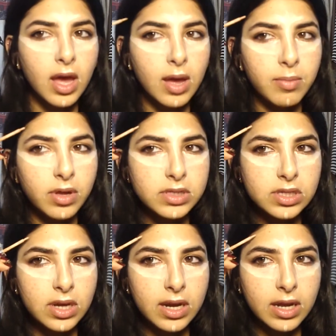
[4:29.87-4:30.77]
I'm
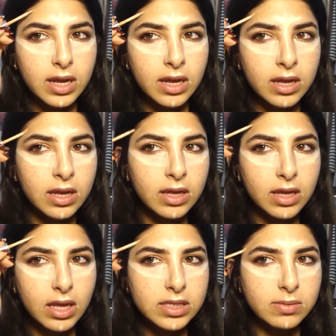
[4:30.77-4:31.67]
also going to
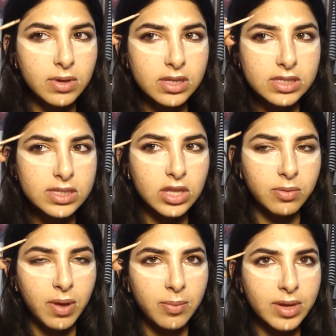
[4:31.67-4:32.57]
get some
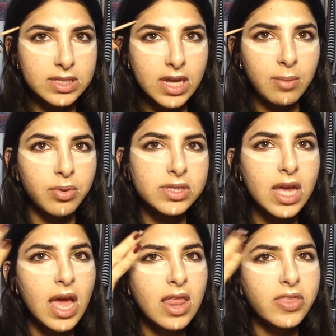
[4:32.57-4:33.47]
concealer by my temples.
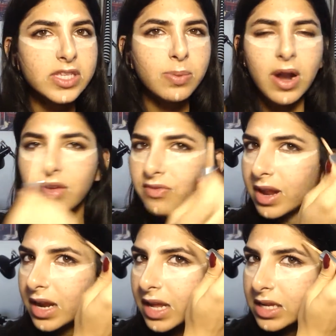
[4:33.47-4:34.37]
This part I
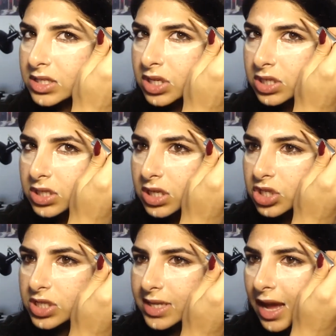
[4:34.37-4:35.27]
find it easier to
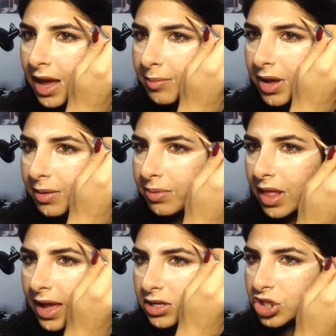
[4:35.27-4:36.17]
just
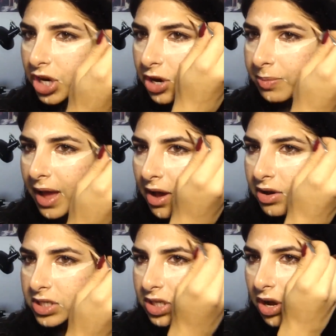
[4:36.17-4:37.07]
apply a darker
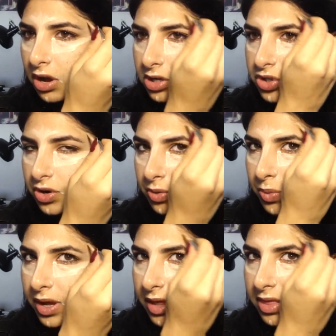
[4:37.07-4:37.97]
powder to contour
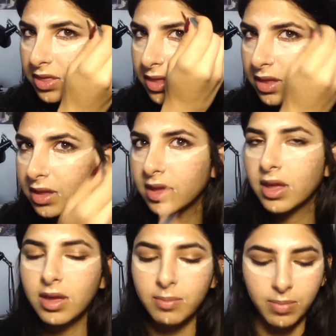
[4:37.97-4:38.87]
it with,
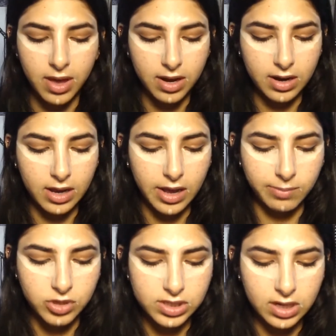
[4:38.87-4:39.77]
but
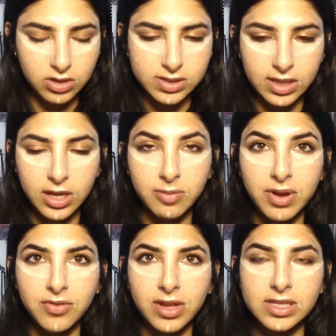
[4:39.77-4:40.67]
I'm just going to use a little
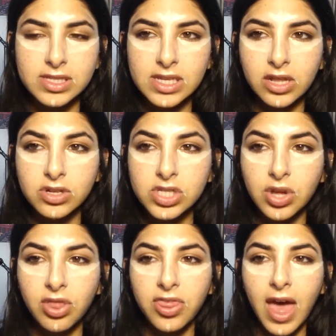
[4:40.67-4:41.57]
bit of concealer.
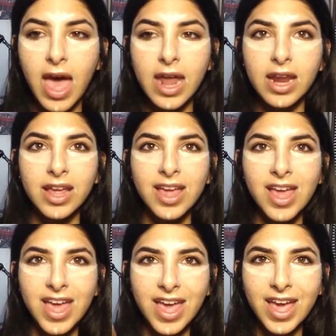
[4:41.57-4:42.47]
So that
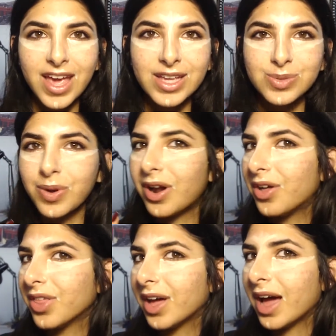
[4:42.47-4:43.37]
is what
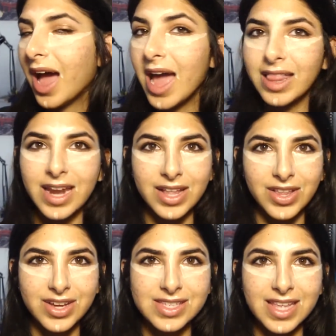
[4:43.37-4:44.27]
all the highlighting looks